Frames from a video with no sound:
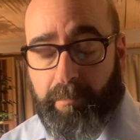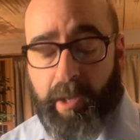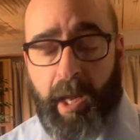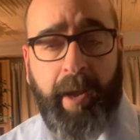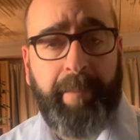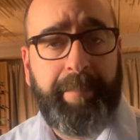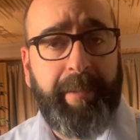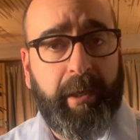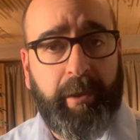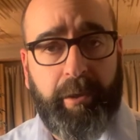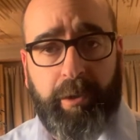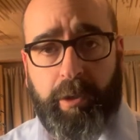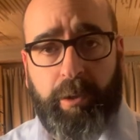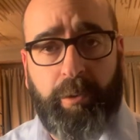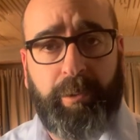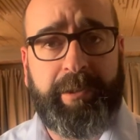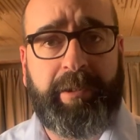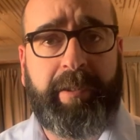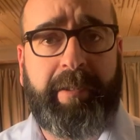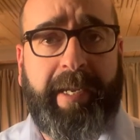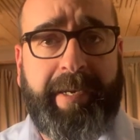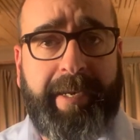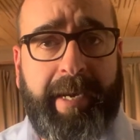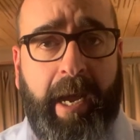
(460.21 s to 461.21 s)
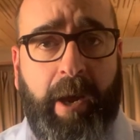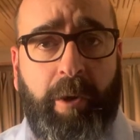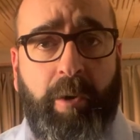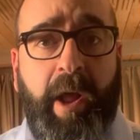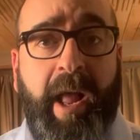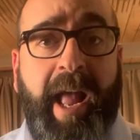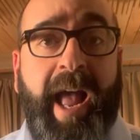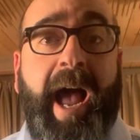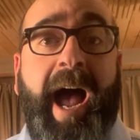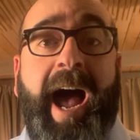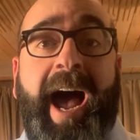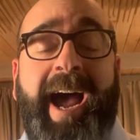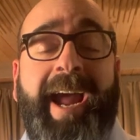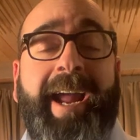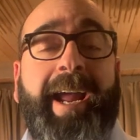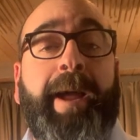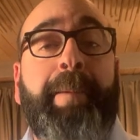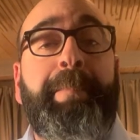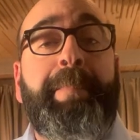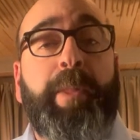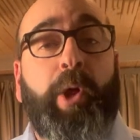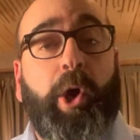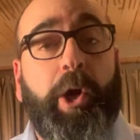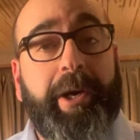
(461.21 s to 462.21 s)
I'm not going to go into that now. I
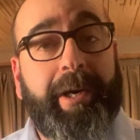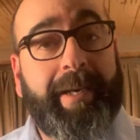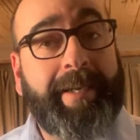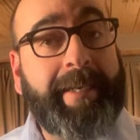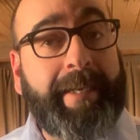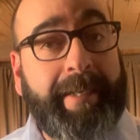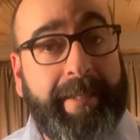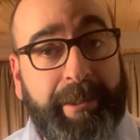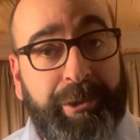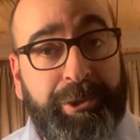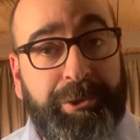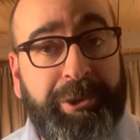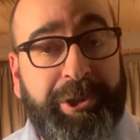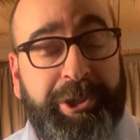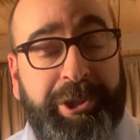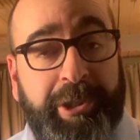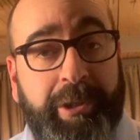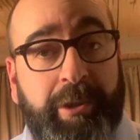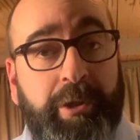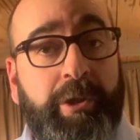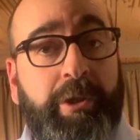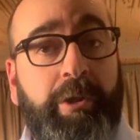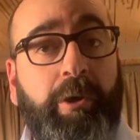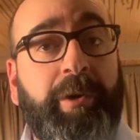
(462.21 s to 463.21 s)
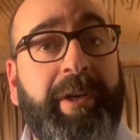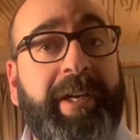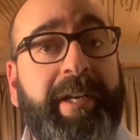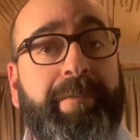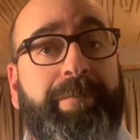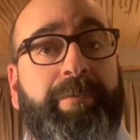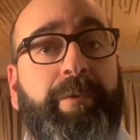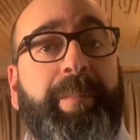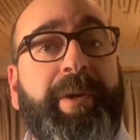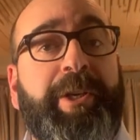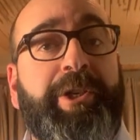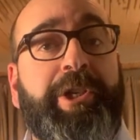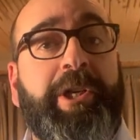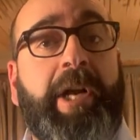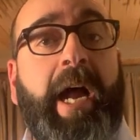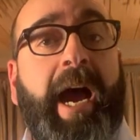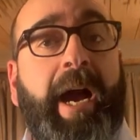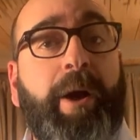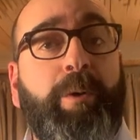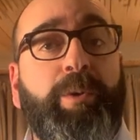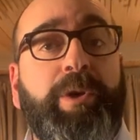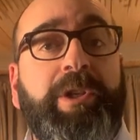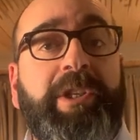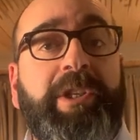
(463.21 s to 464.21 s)
am not an electrician, so the information
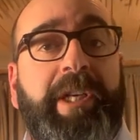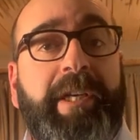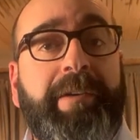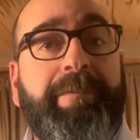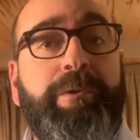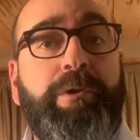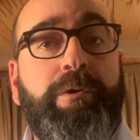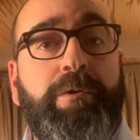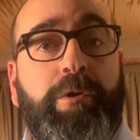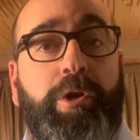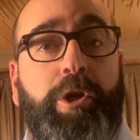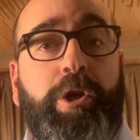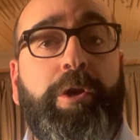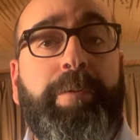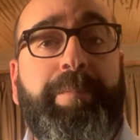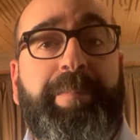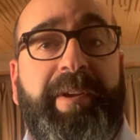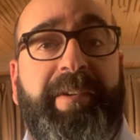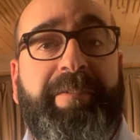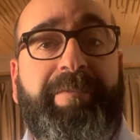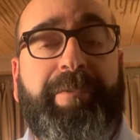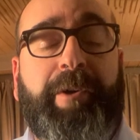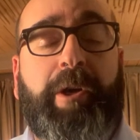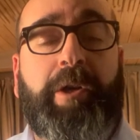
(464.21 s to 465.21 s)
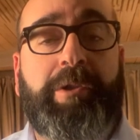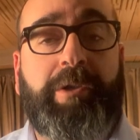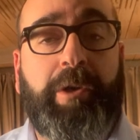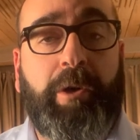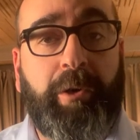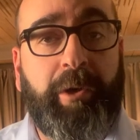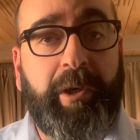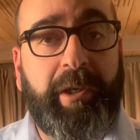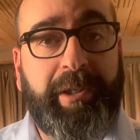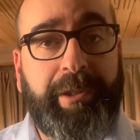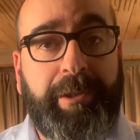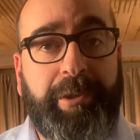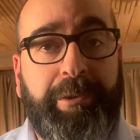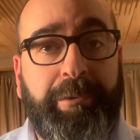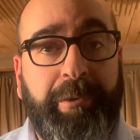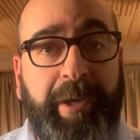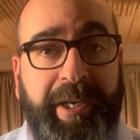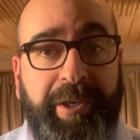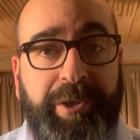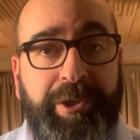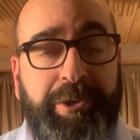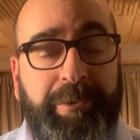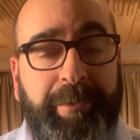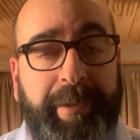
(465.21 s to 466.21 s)
I would give you could be false or lead to
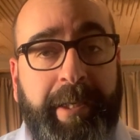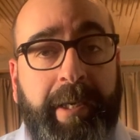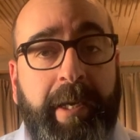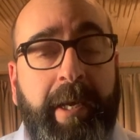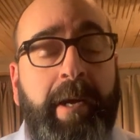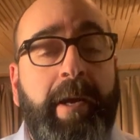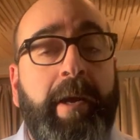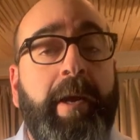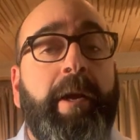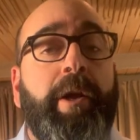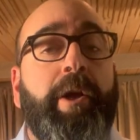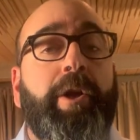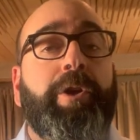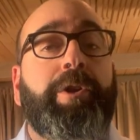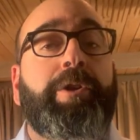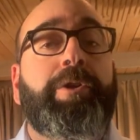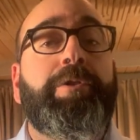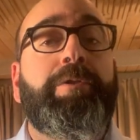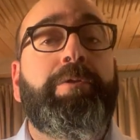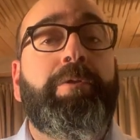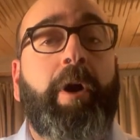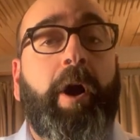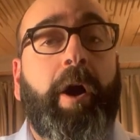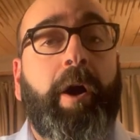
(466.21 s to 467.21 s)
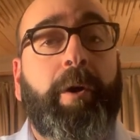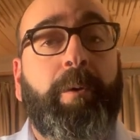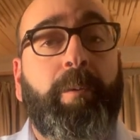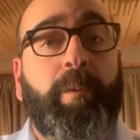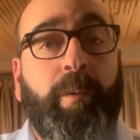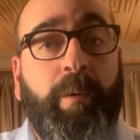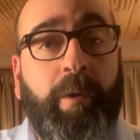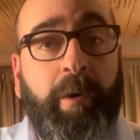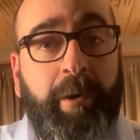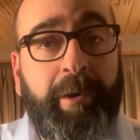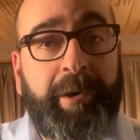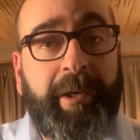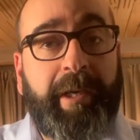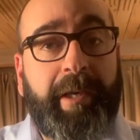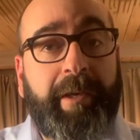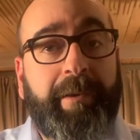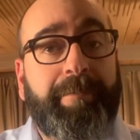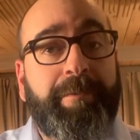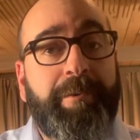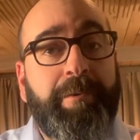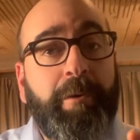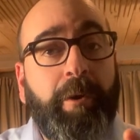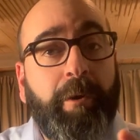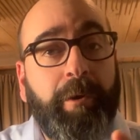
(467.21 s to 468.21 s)
injury. You are warned
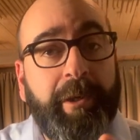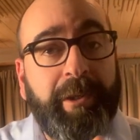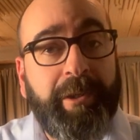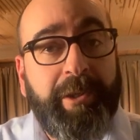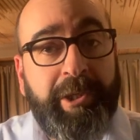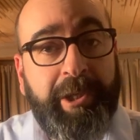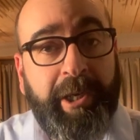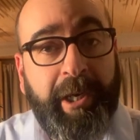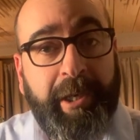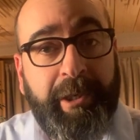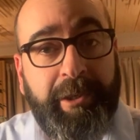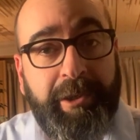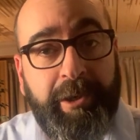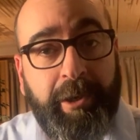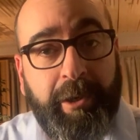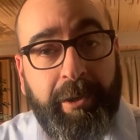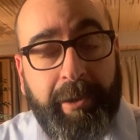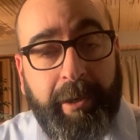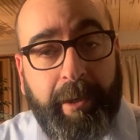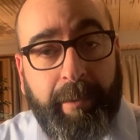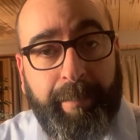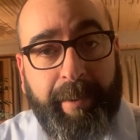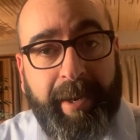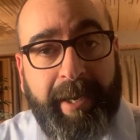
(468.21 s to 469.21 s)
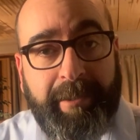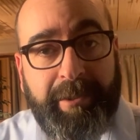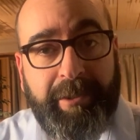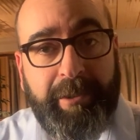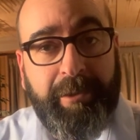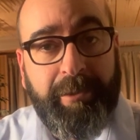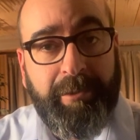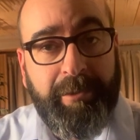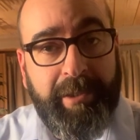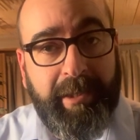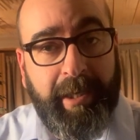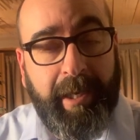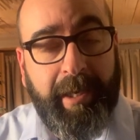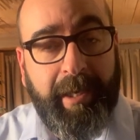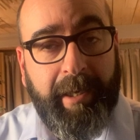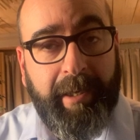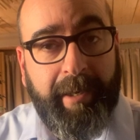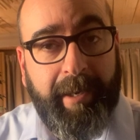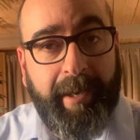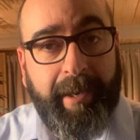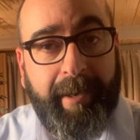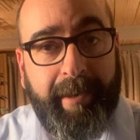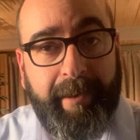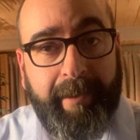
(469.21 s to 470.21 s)
if you go to change the capacitors in
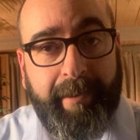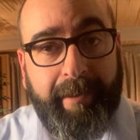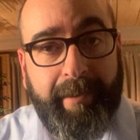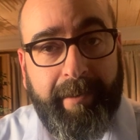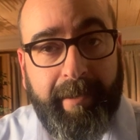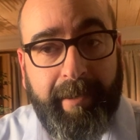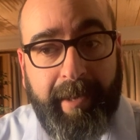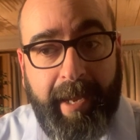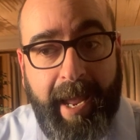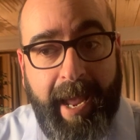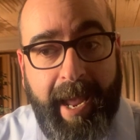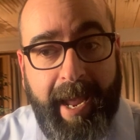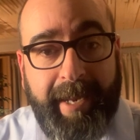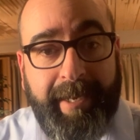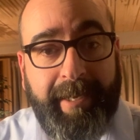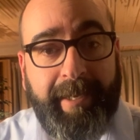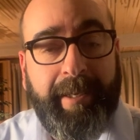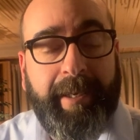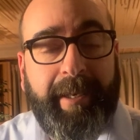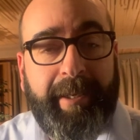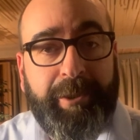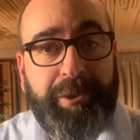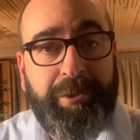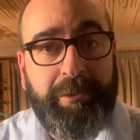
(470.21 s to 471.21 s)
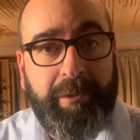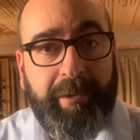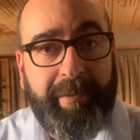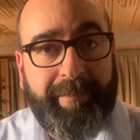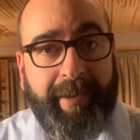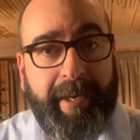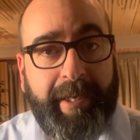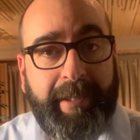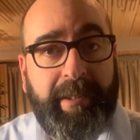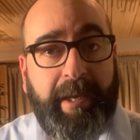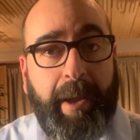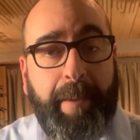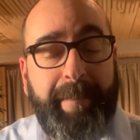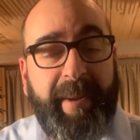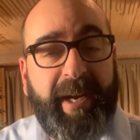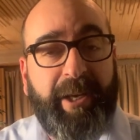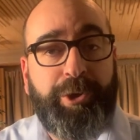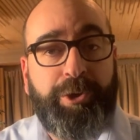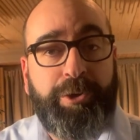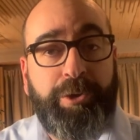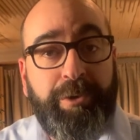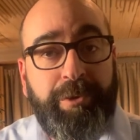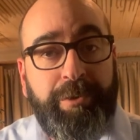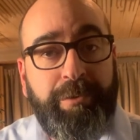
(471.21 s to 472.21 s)
a any electrical device, make
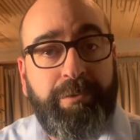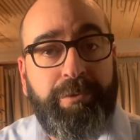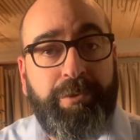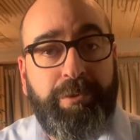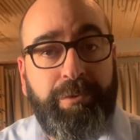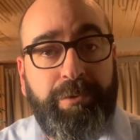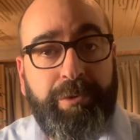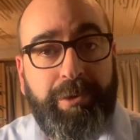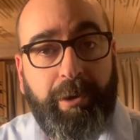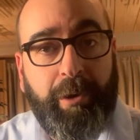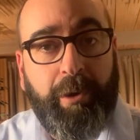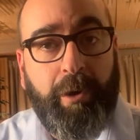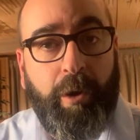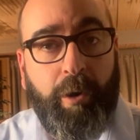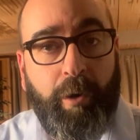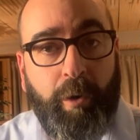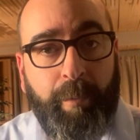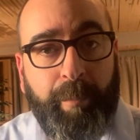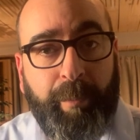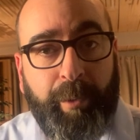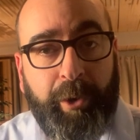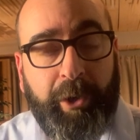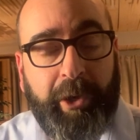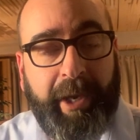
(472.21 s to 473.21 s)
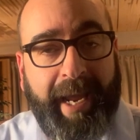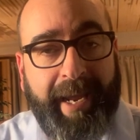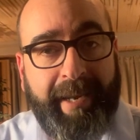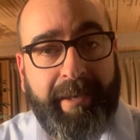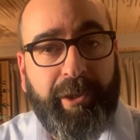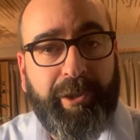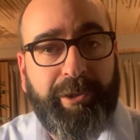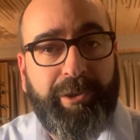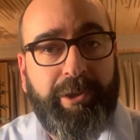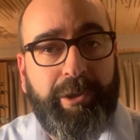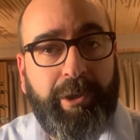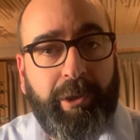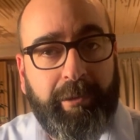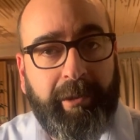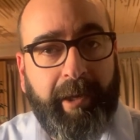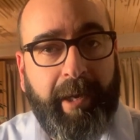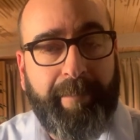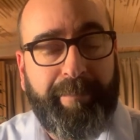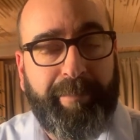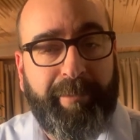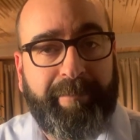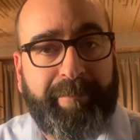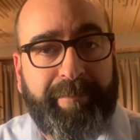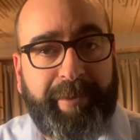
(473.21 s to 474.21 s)
sure you do your homework and consult a
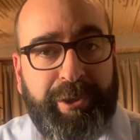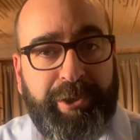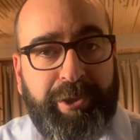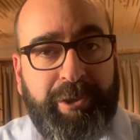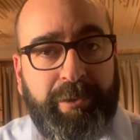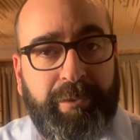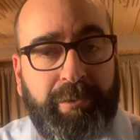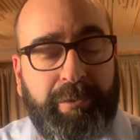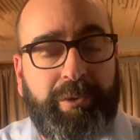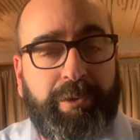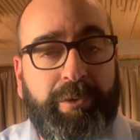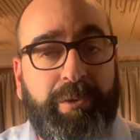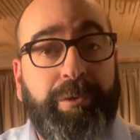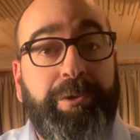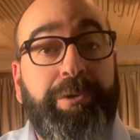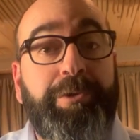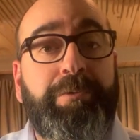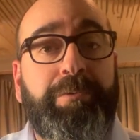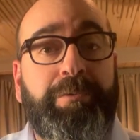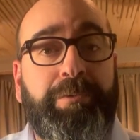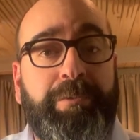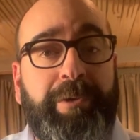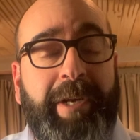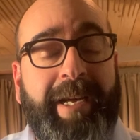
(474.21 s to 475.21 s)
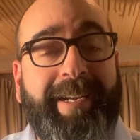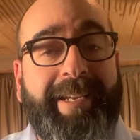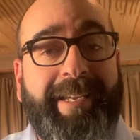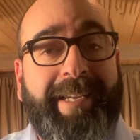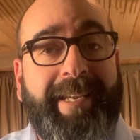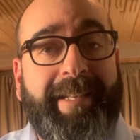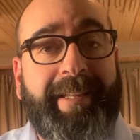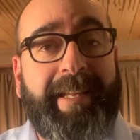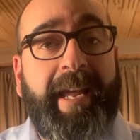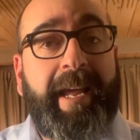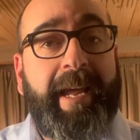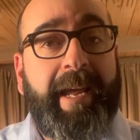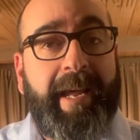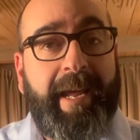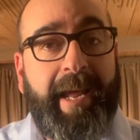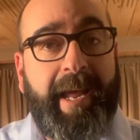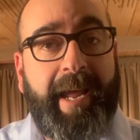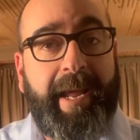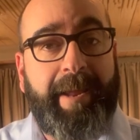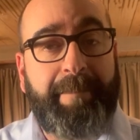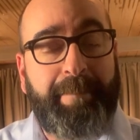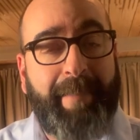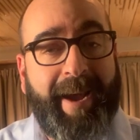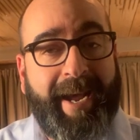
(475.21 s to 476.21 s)
professional so you do not get
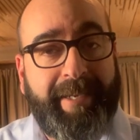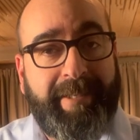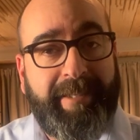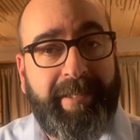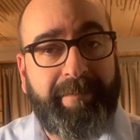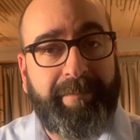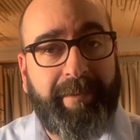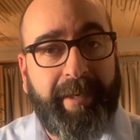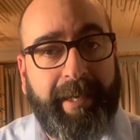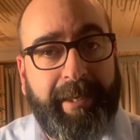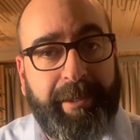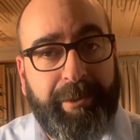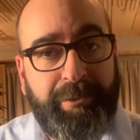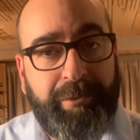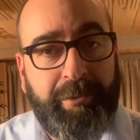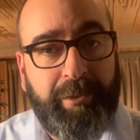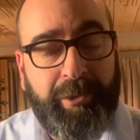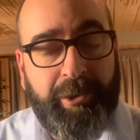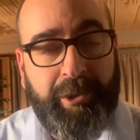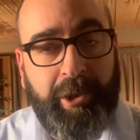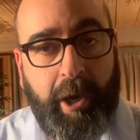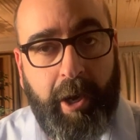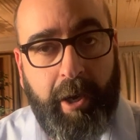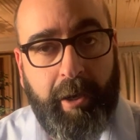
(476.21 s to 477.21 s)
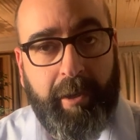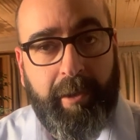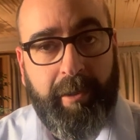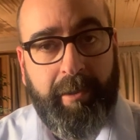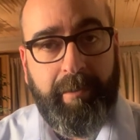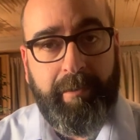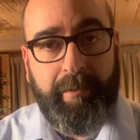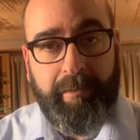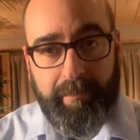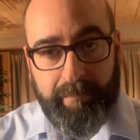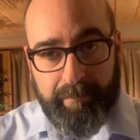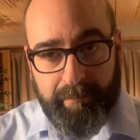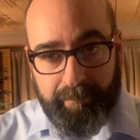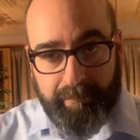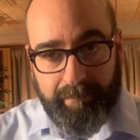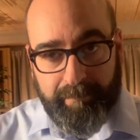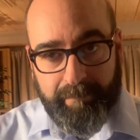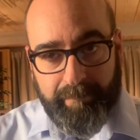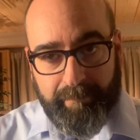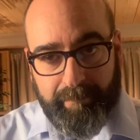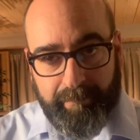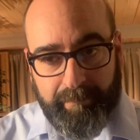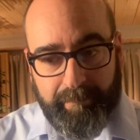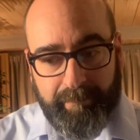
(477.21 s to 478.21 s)
a massive electric shock.
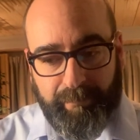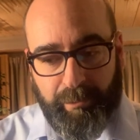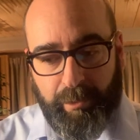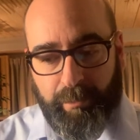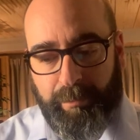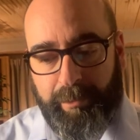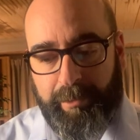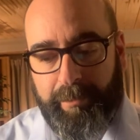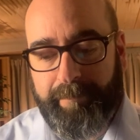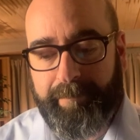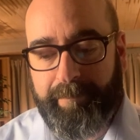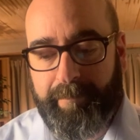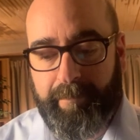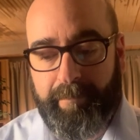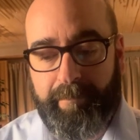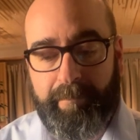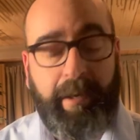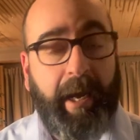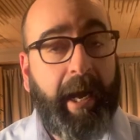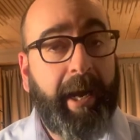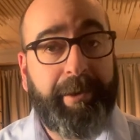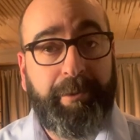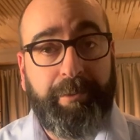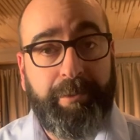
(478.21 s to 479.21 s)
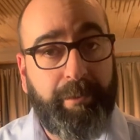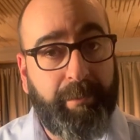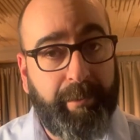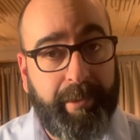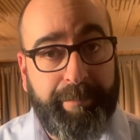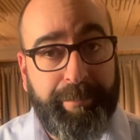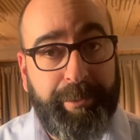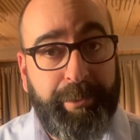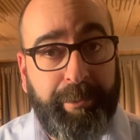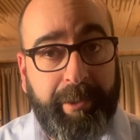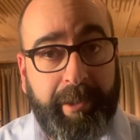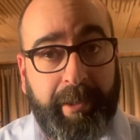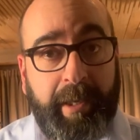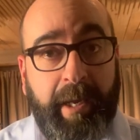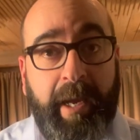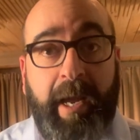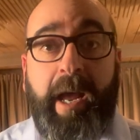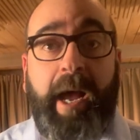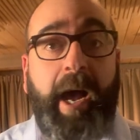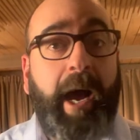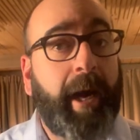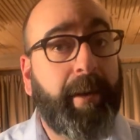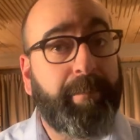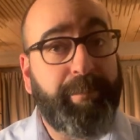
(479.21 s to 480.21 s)
Forward. I don't know what I'm doing.
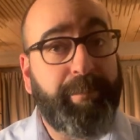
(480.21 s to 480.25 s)
I'm